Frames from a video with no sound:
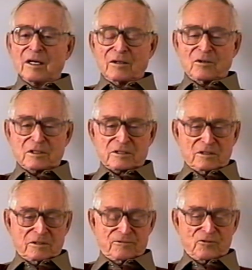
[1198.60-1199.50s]
I
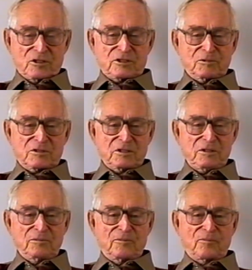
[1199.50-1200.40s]
wrestled in the freshman
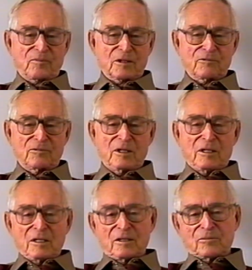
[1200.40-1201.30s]
team.
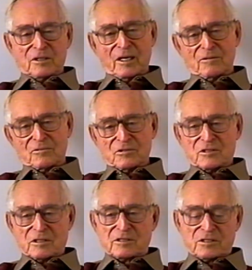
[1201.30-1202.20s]
But that
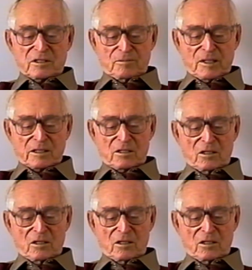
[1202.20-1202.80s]
was the extent of my